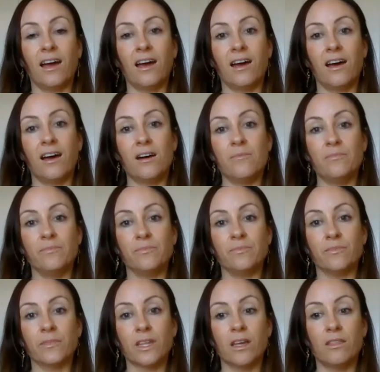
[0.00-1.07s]

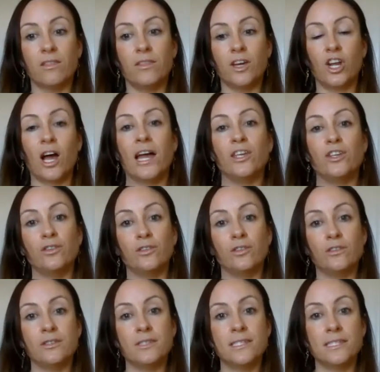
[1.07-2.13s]
that I
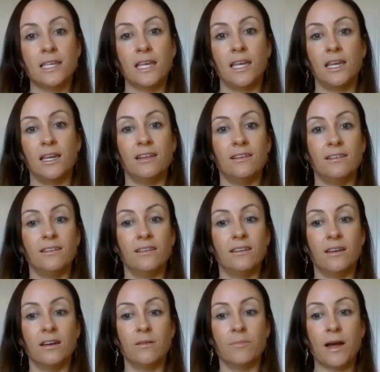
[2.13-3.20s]
use
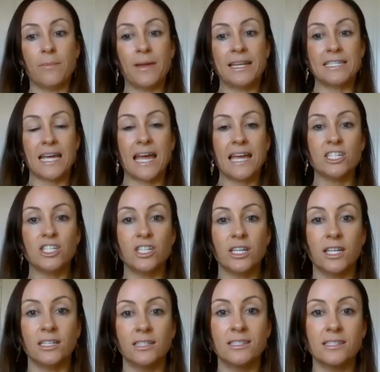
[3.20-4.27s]
in my
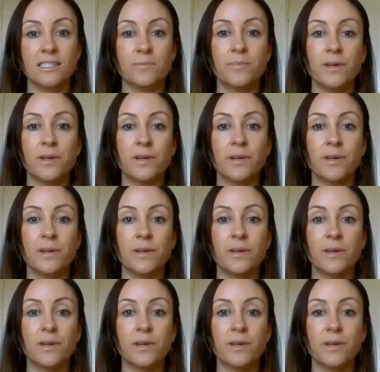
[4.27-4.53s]
meditations,